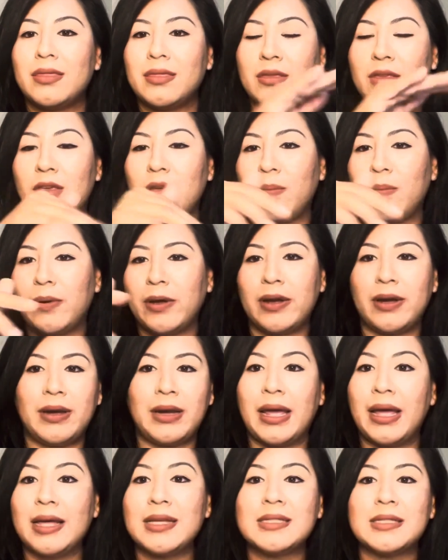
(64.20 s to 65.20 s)
you put
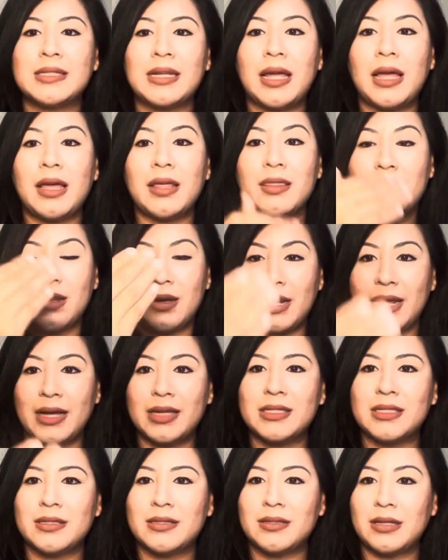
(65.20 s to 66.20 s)
next, and the
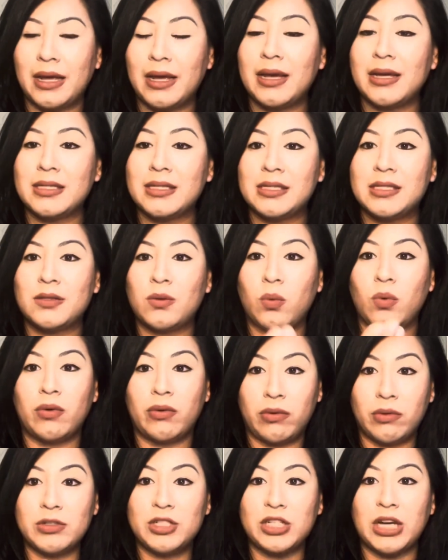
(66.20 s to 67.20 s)
next test
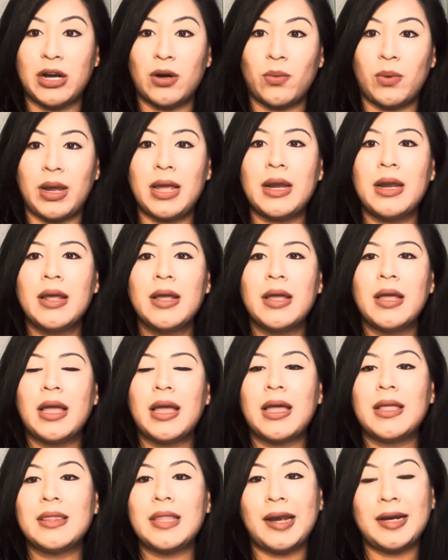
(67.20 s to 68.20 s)
will generate,
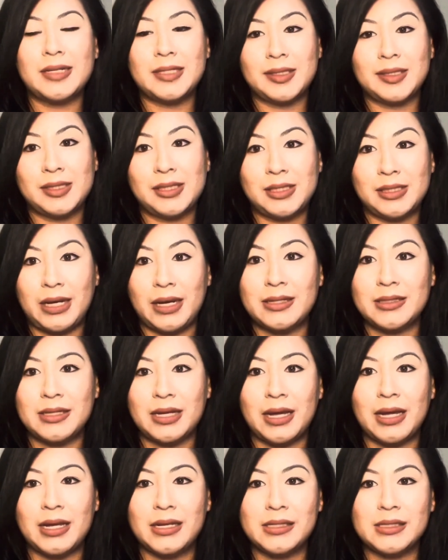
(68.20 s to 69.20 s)
and that is a state
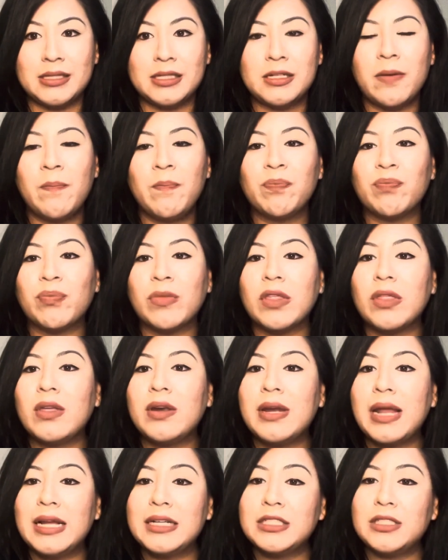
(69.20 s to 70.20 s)
test. The
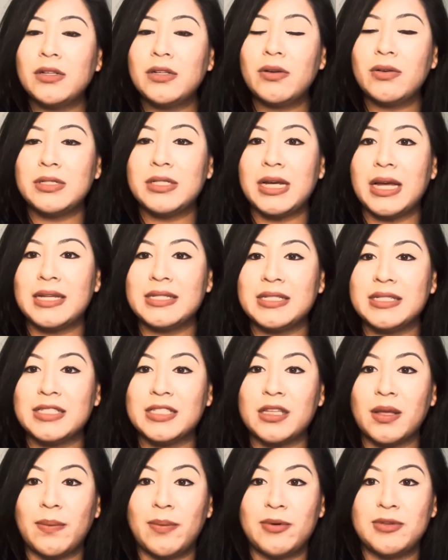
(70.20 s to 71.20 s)
national test is
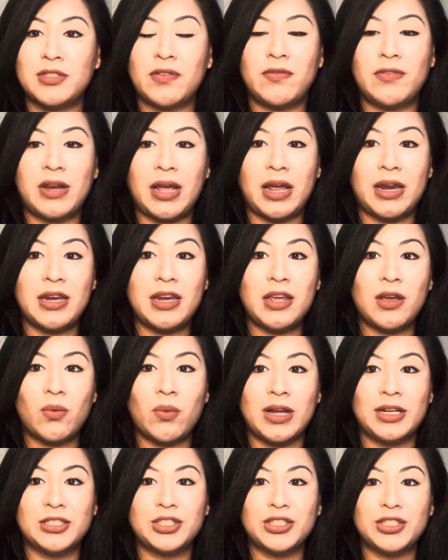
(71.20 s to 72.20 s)
composed of 90
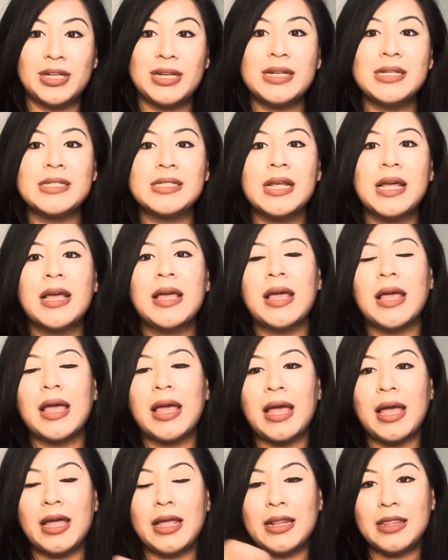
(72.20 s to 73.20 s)
questions,
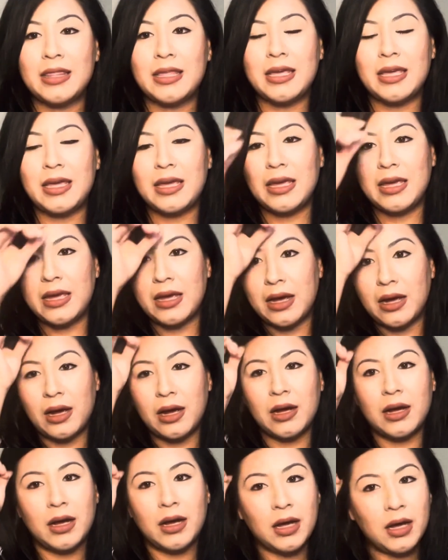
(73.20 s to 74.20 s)
and the
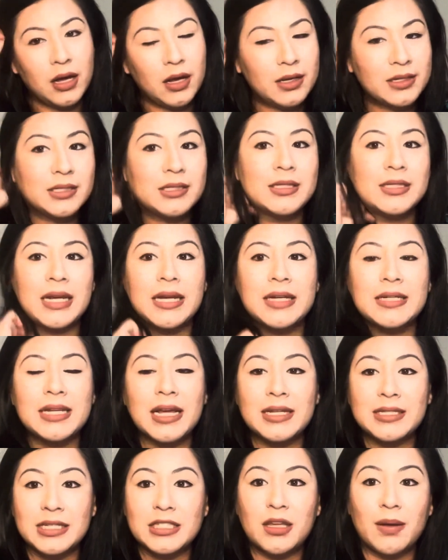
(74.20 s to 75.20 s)
state
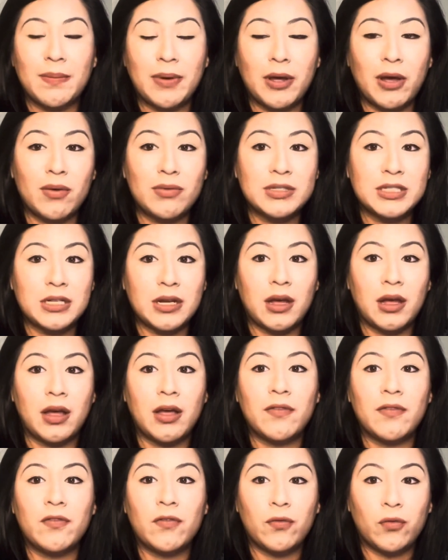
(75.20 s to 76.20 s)
test is composed
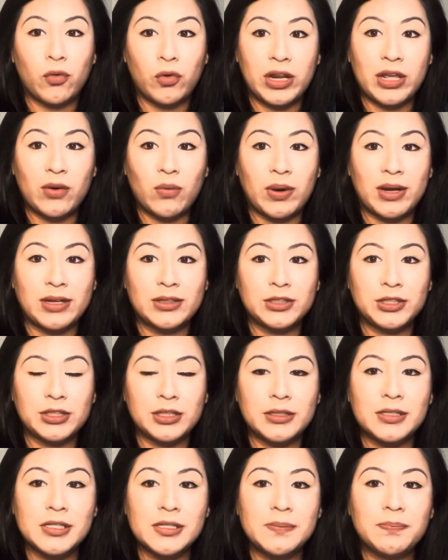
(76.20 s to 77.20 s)
of 40 questions.